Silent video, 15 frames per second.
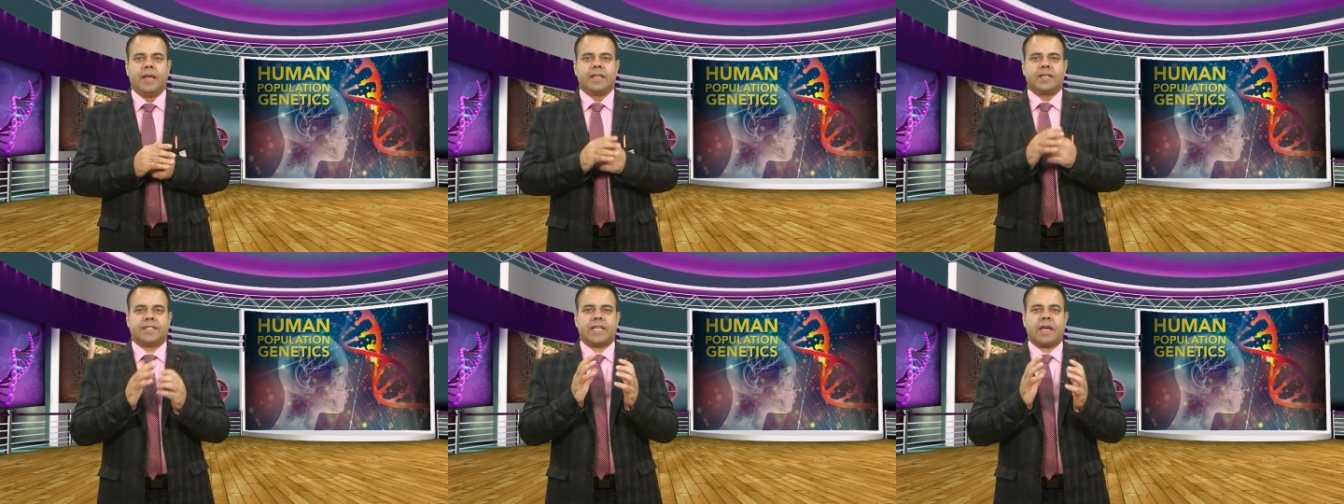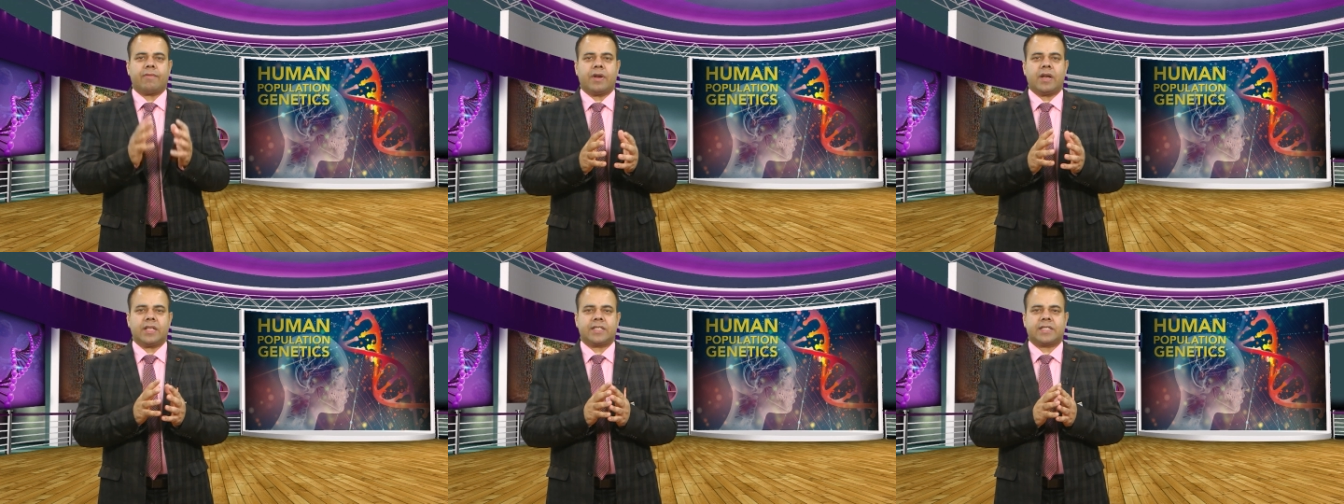
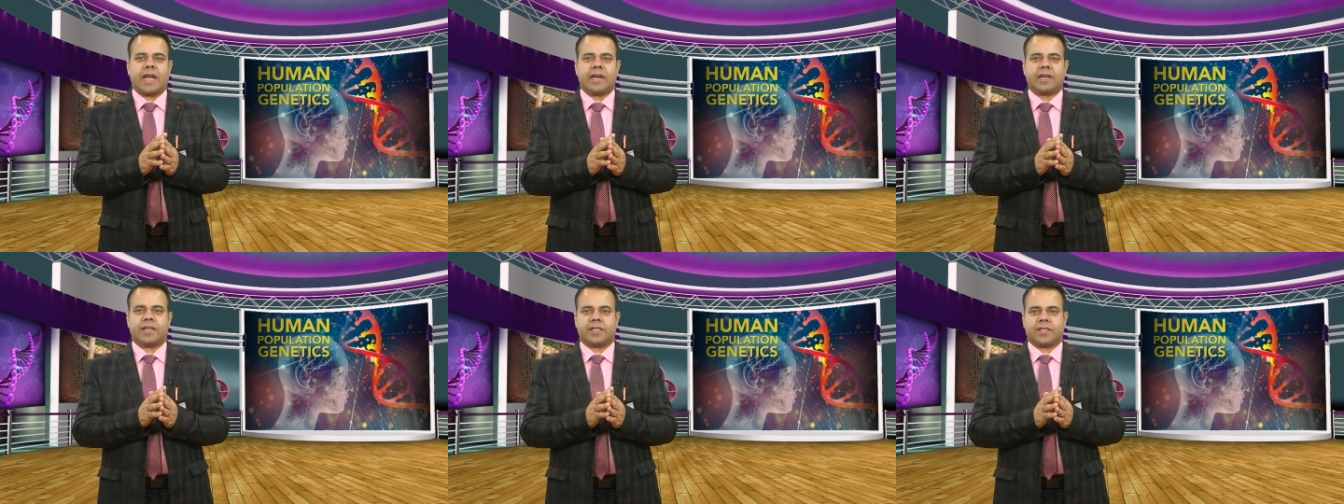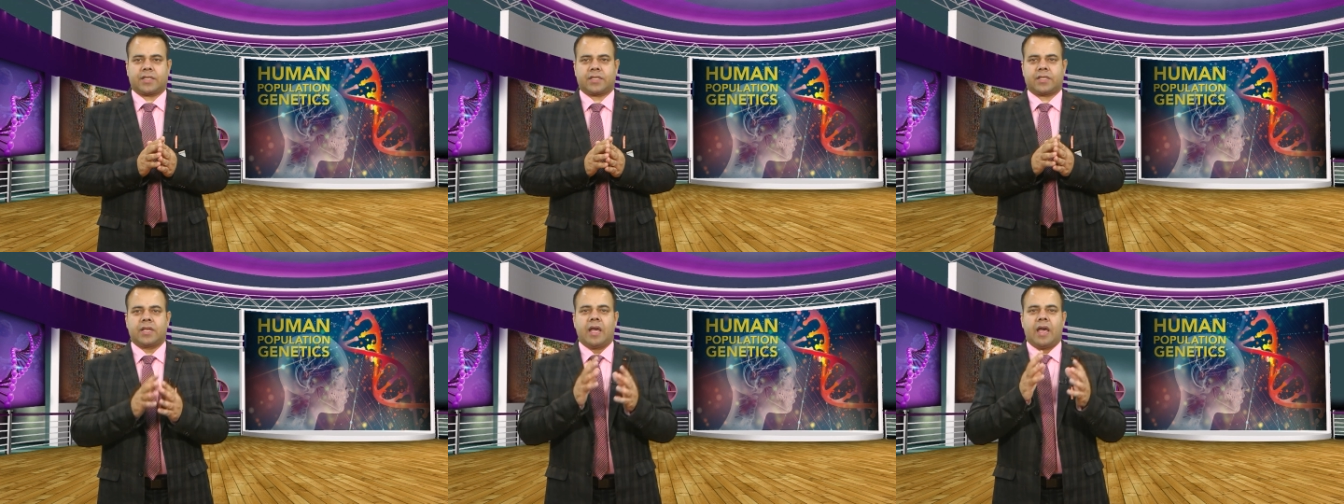Several
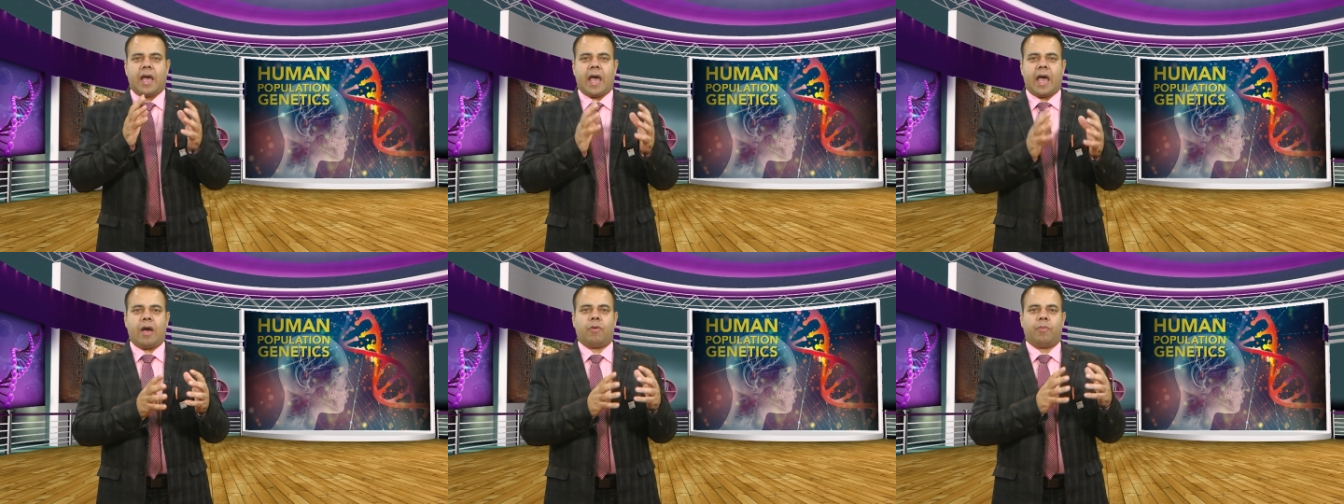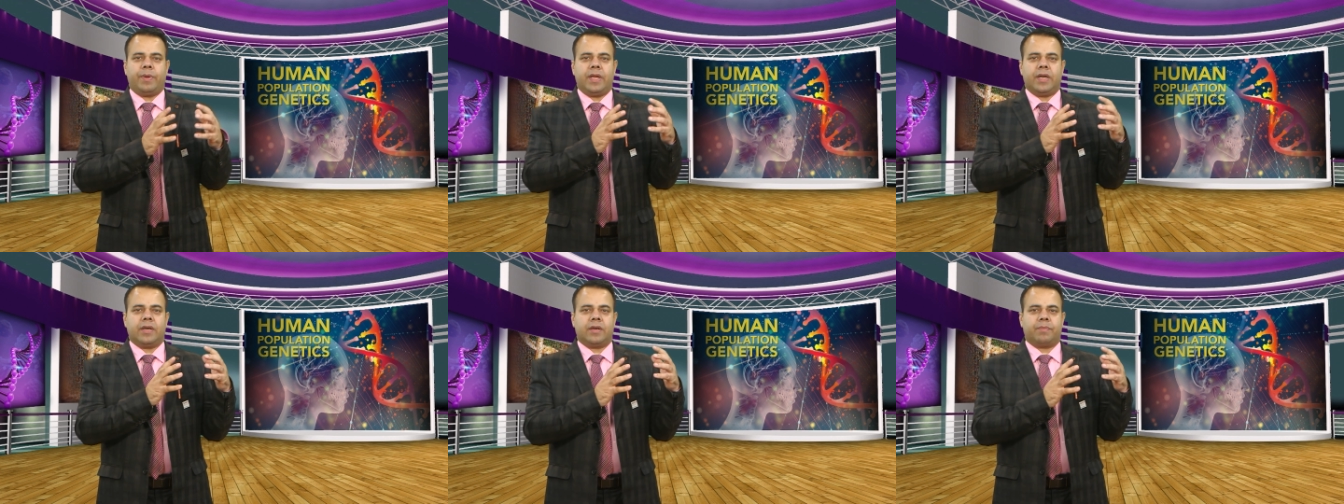statistics have
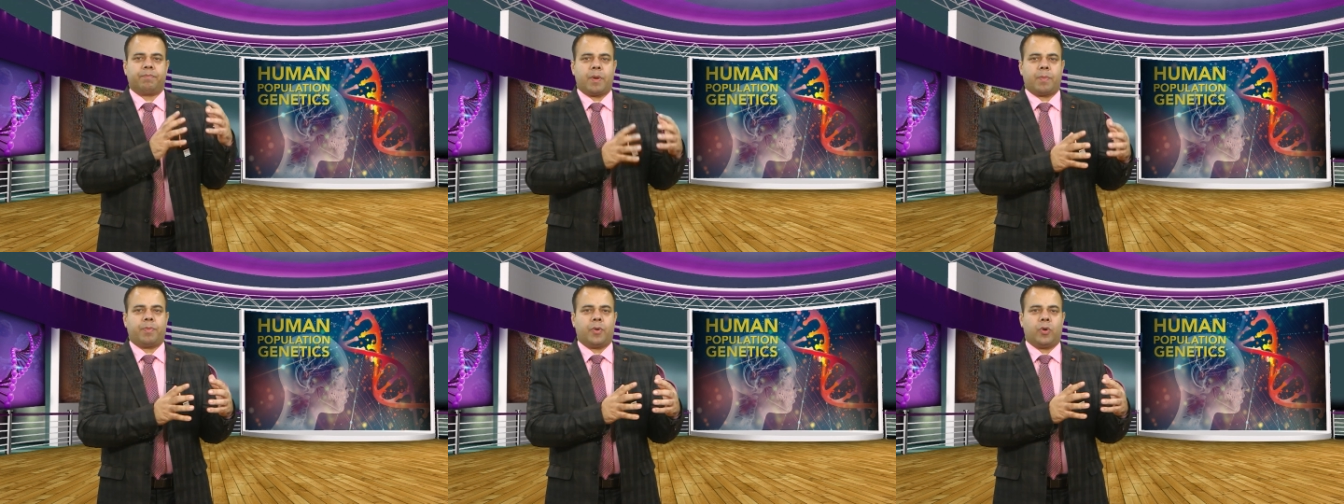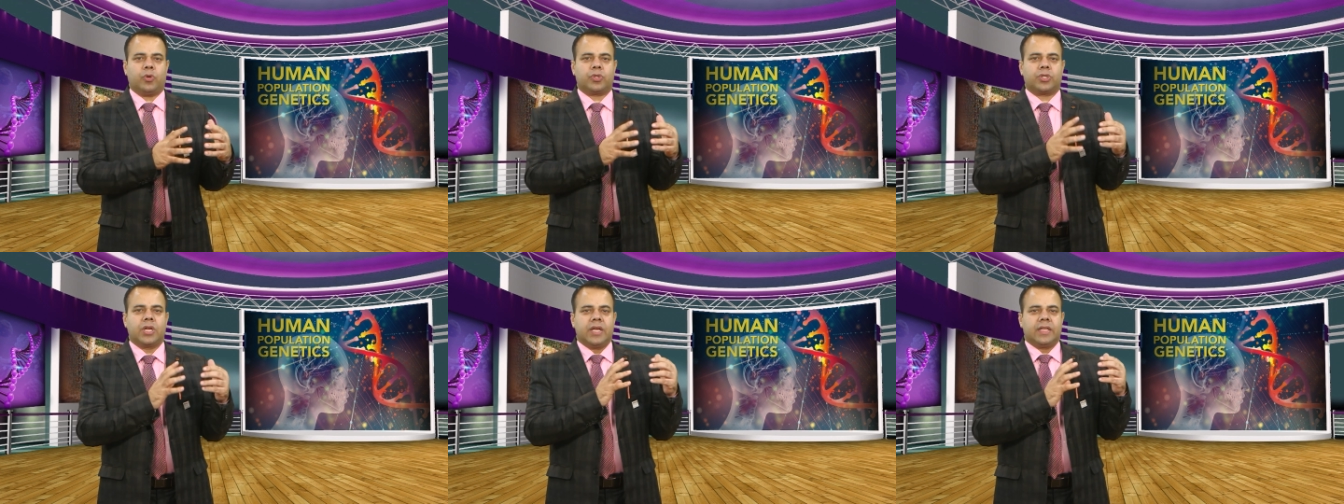been
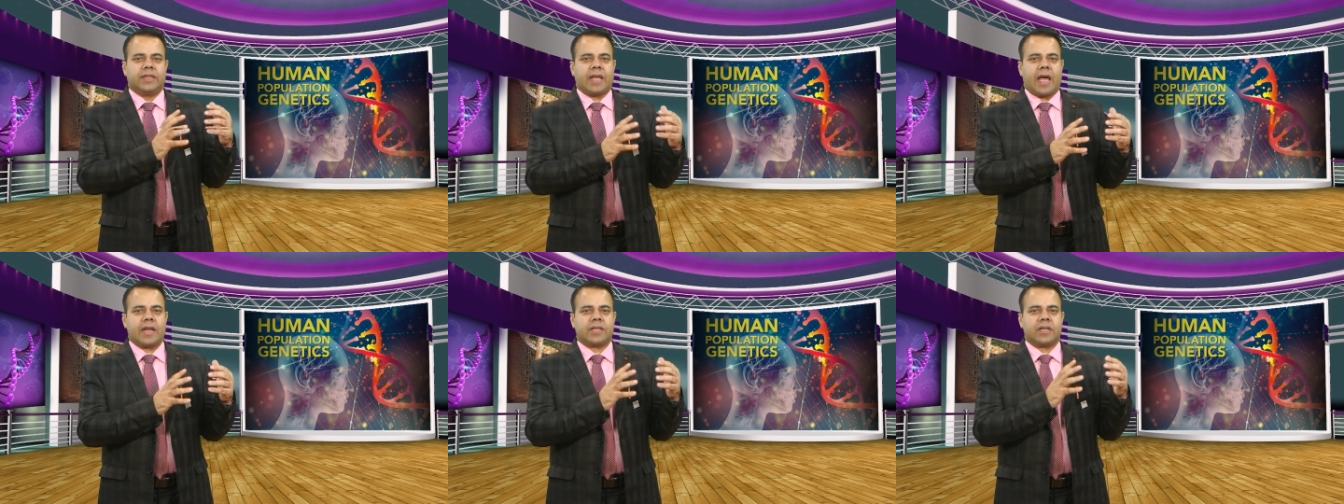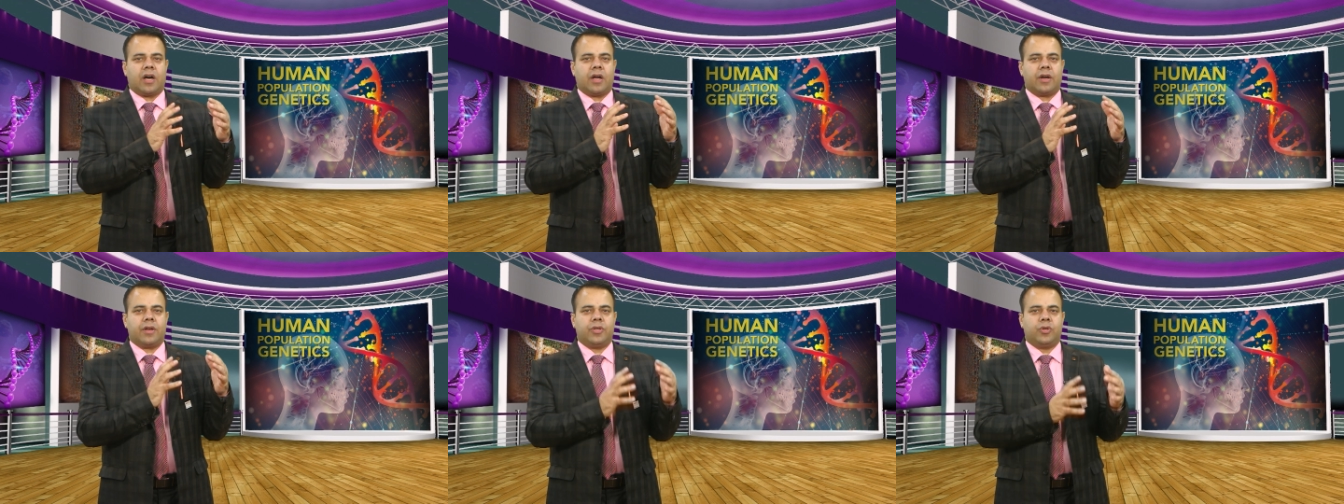proposed that
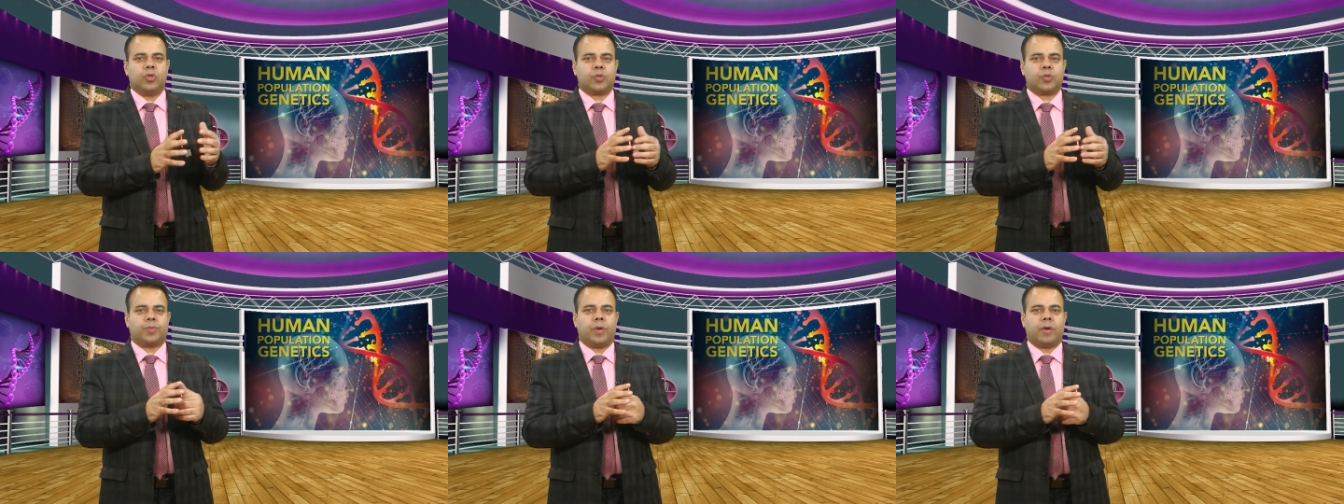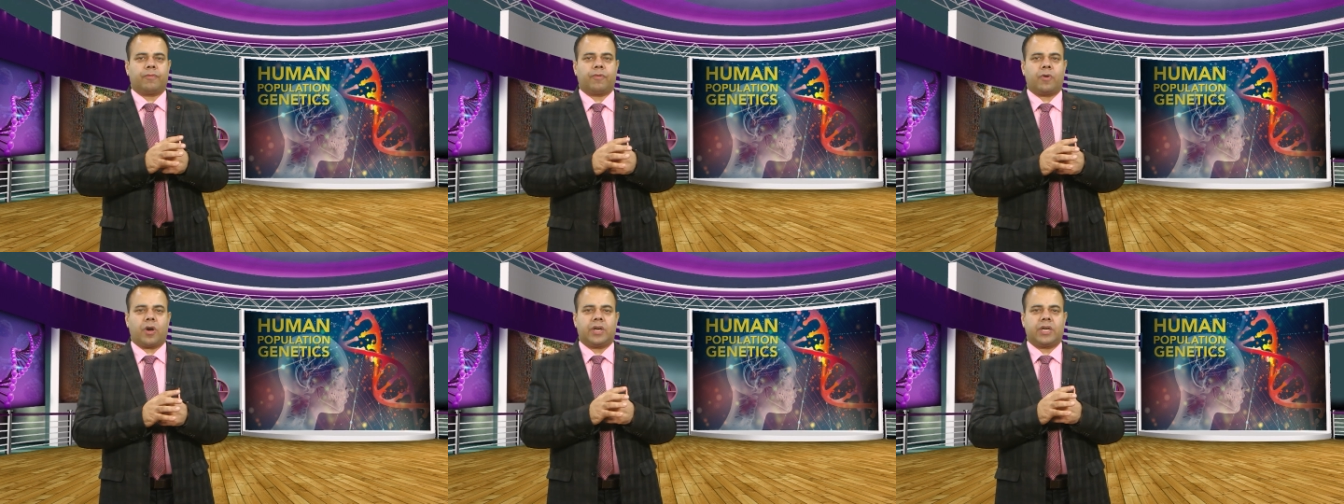are useful
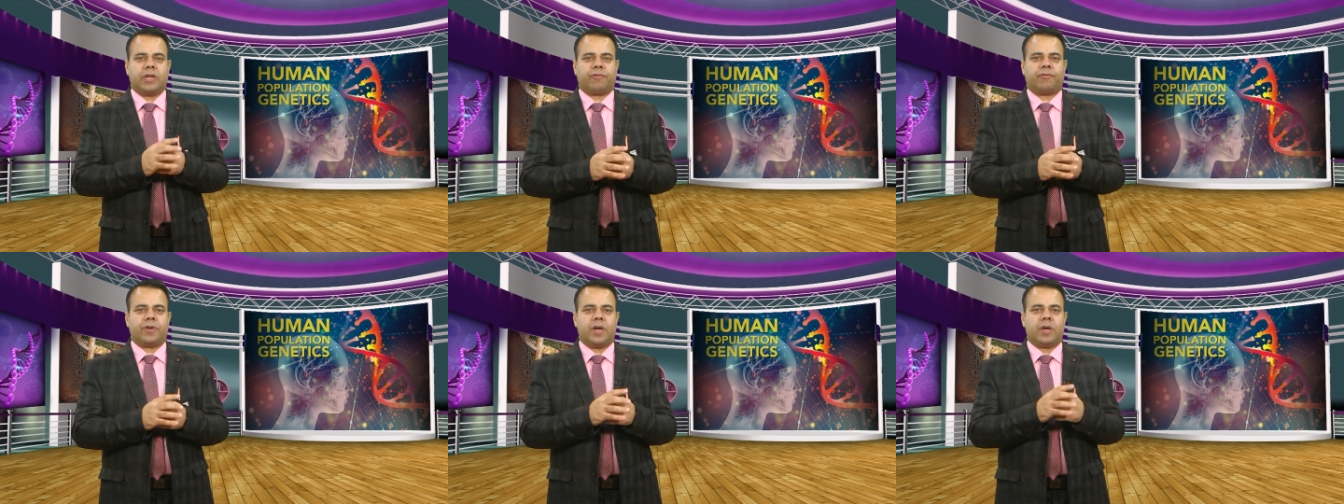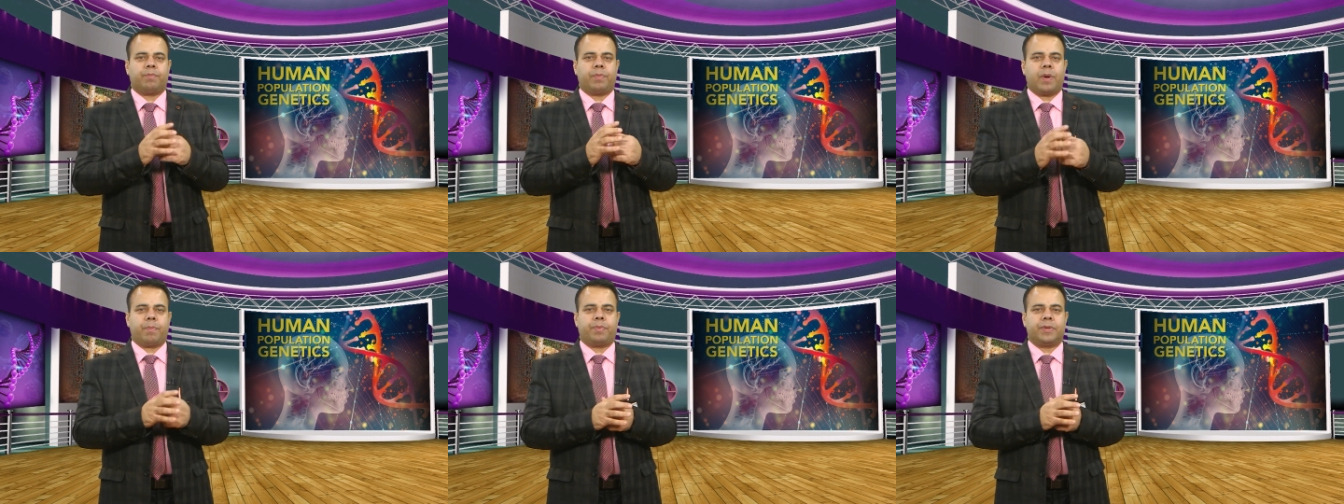for different
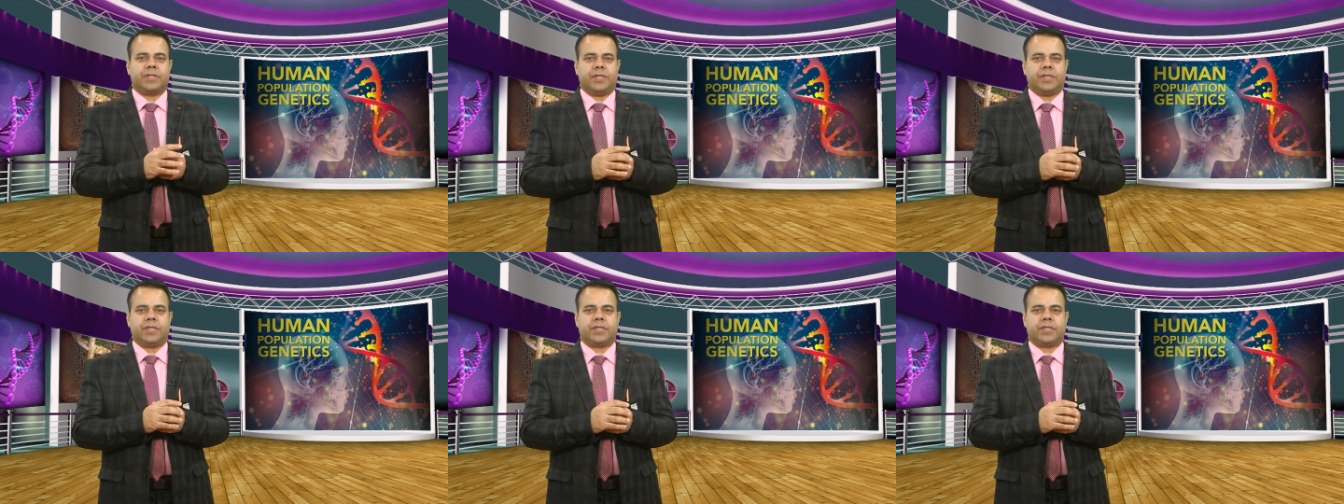purposes.